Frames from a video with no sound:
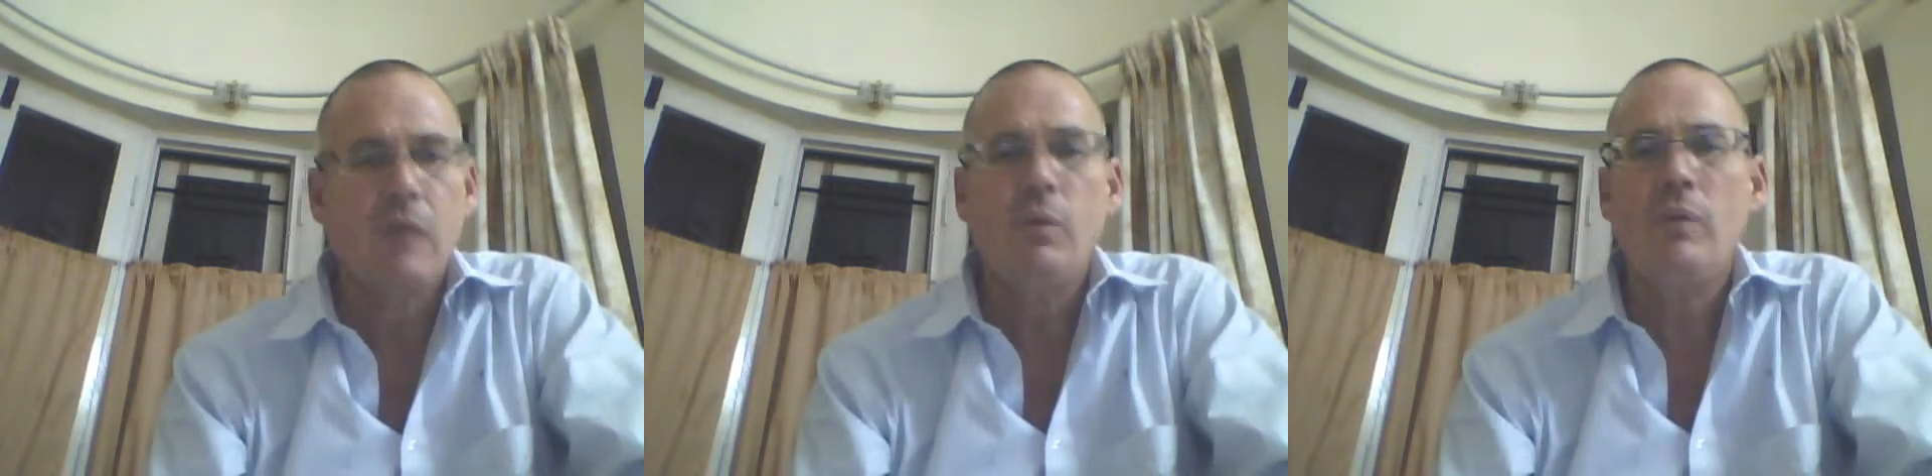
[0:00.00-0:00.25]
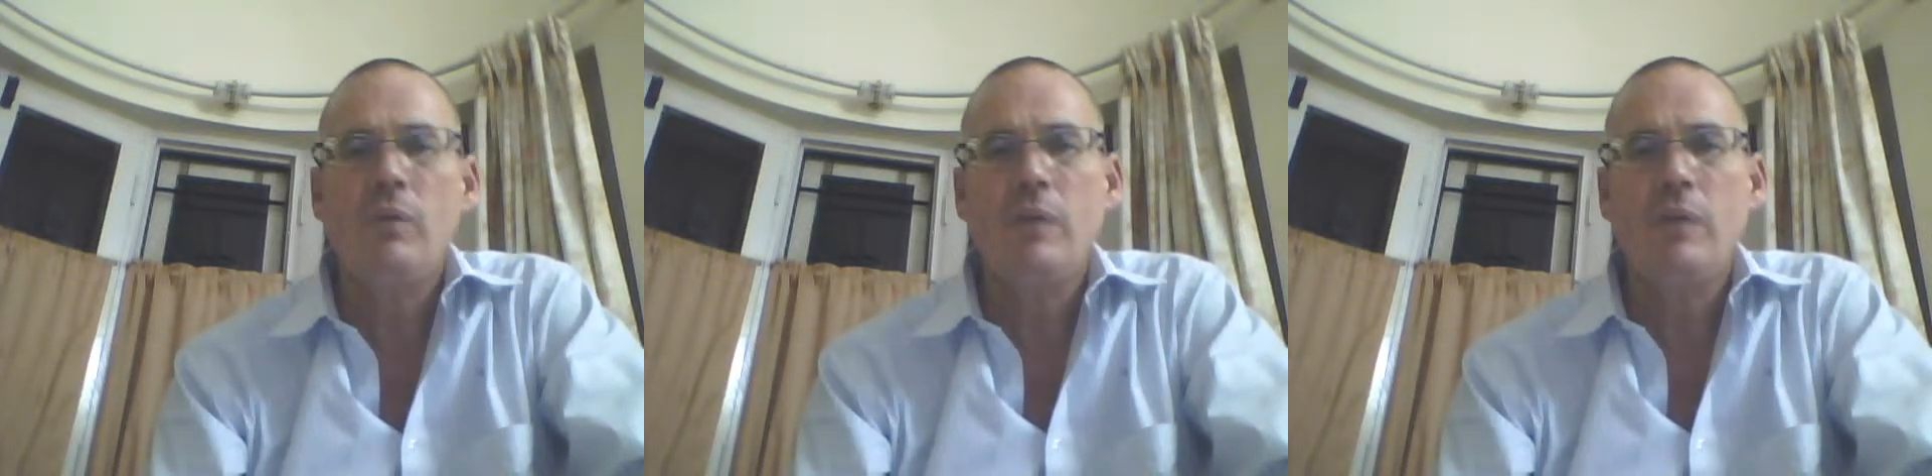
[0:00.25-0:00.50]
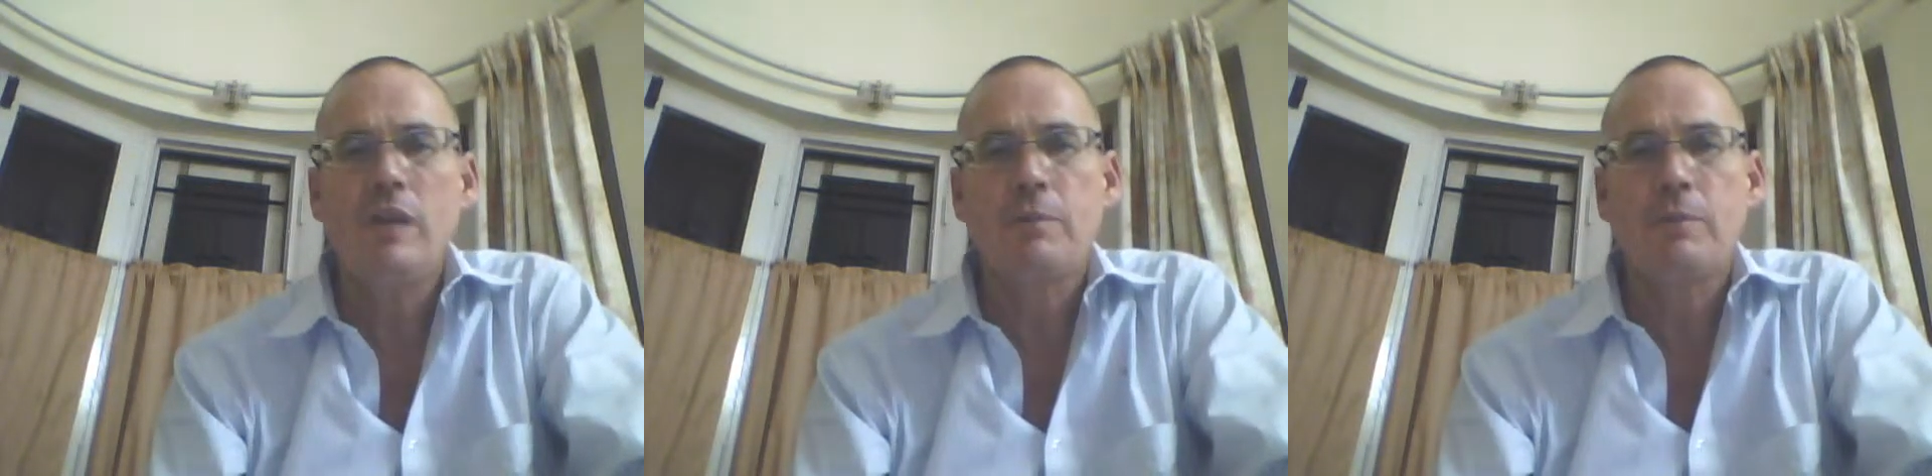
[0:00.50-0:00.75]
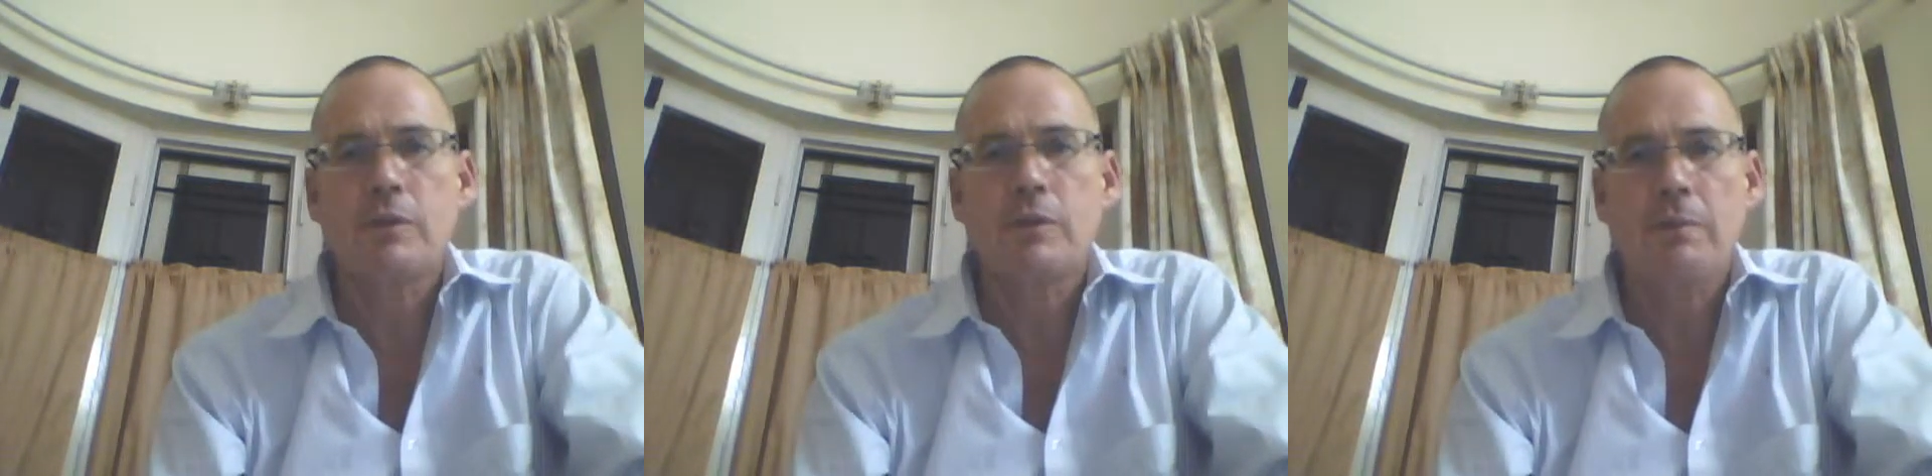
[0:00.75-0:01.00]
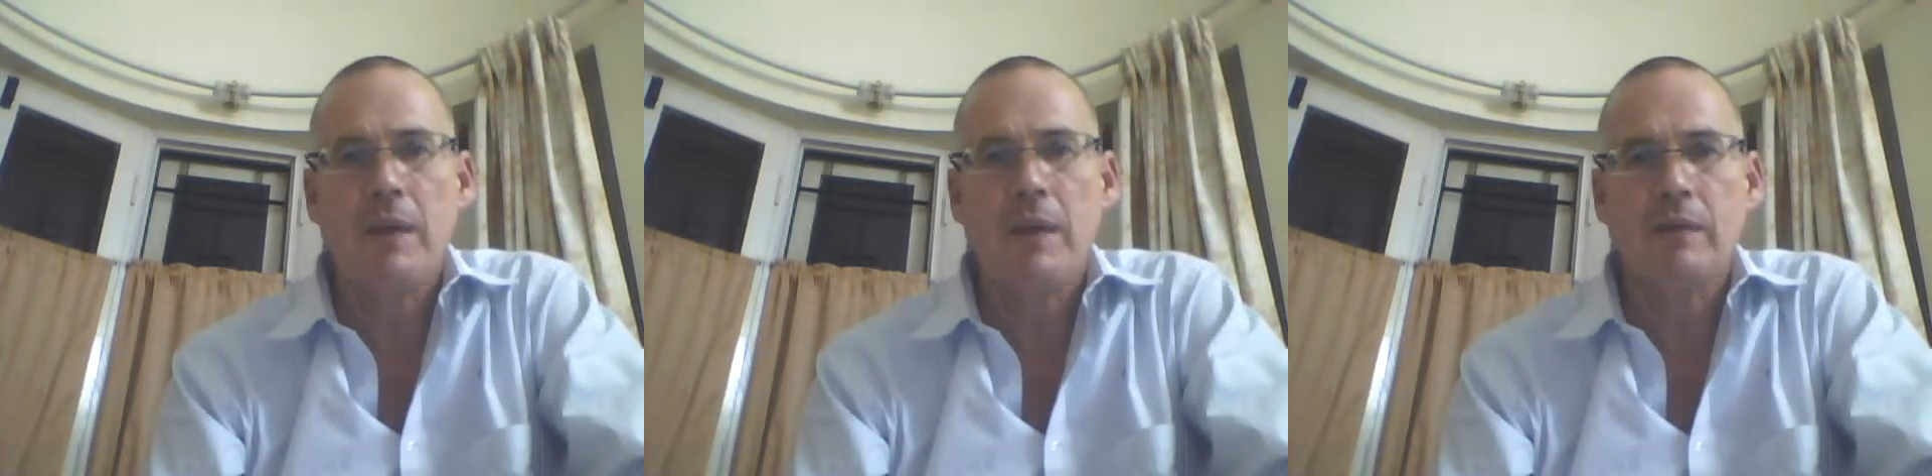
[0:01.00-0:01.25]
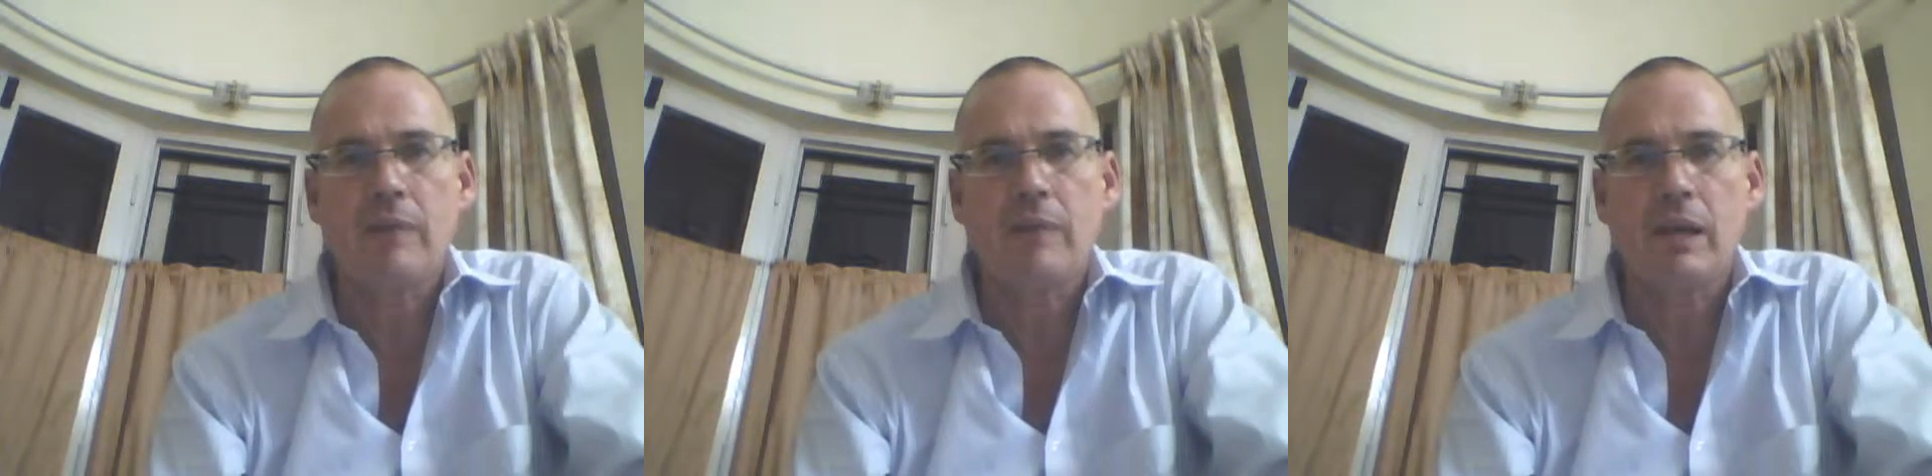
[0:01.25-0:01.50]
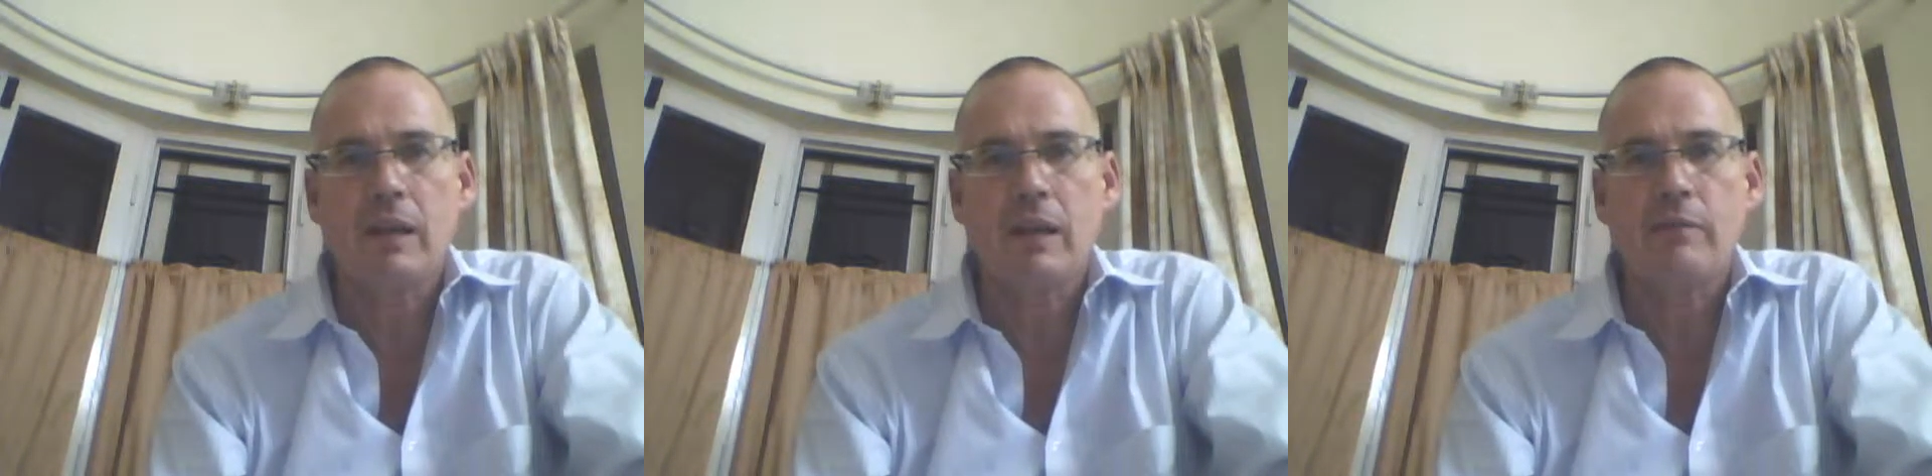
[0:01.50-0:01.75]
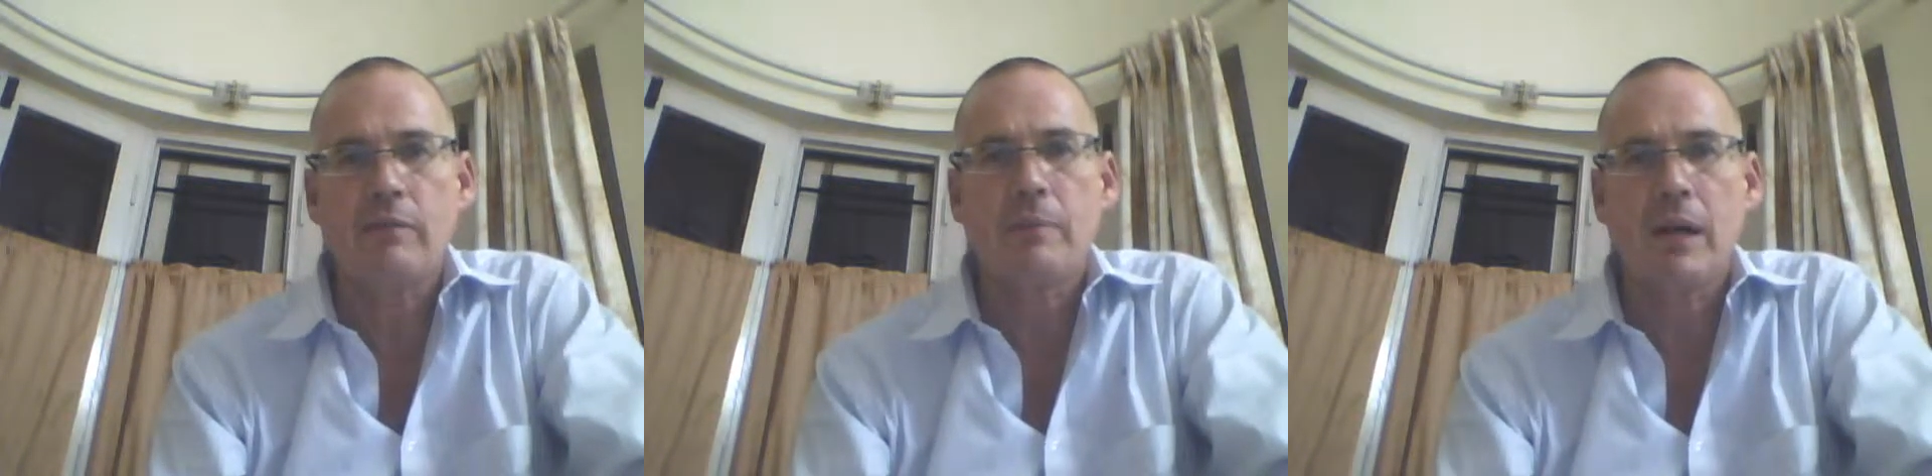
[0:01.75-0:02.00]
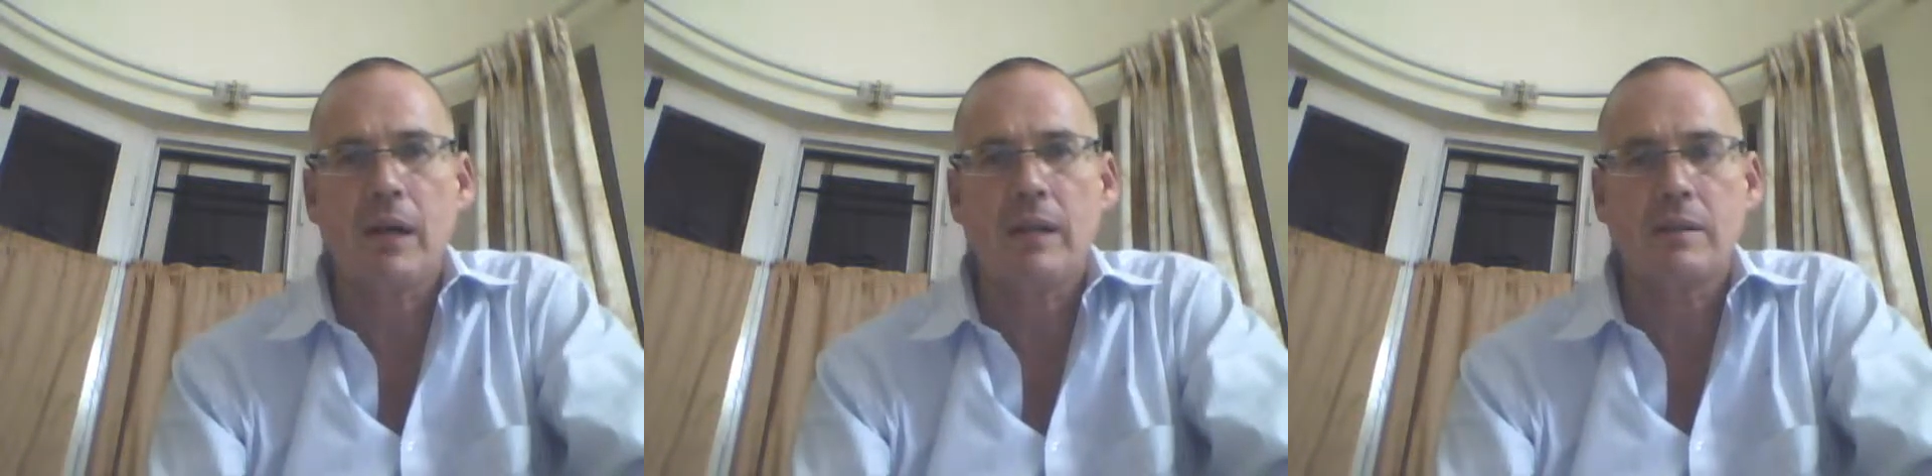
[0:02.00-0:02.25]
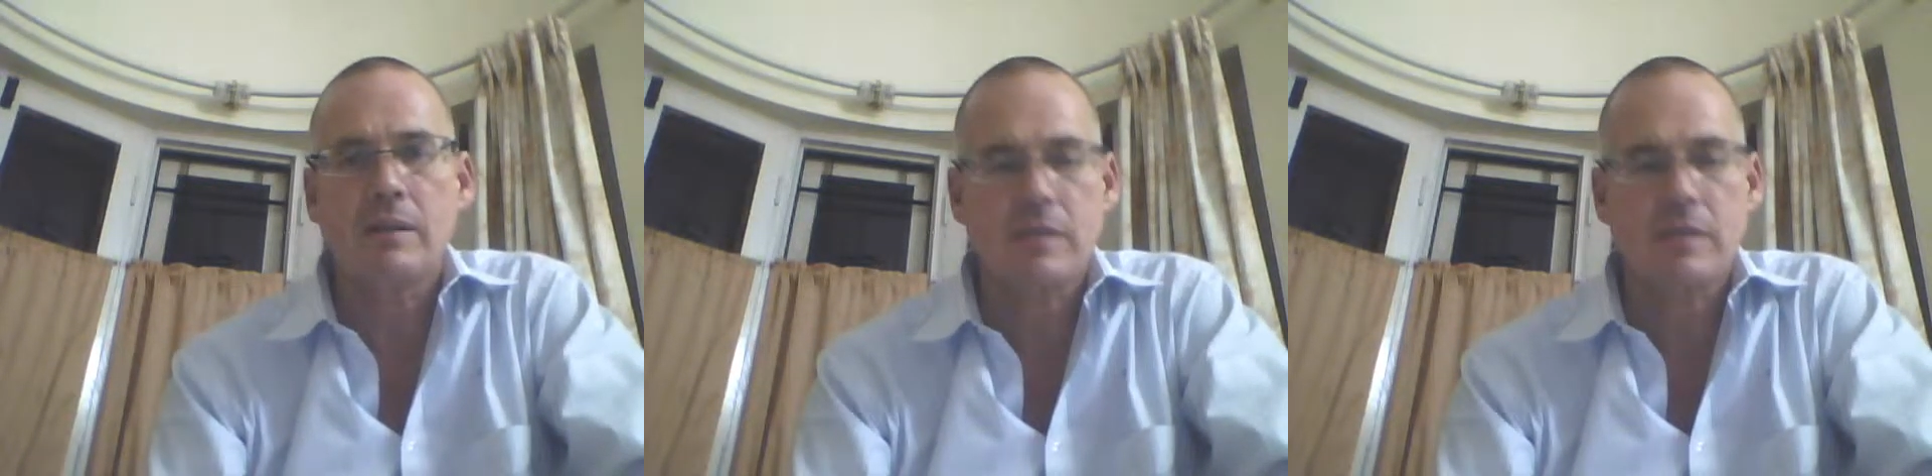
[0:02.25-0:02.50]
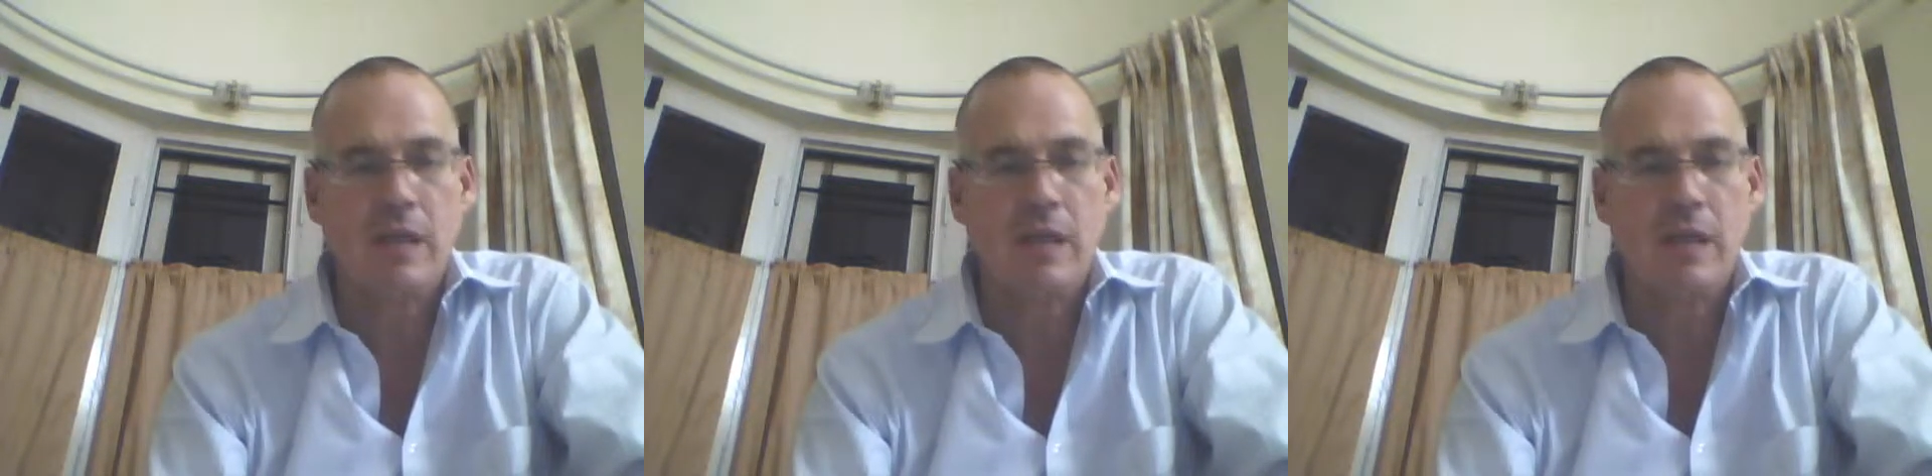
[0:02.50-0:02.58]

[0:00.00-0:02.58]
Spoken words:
We need to put the pain of 9/11 behind us,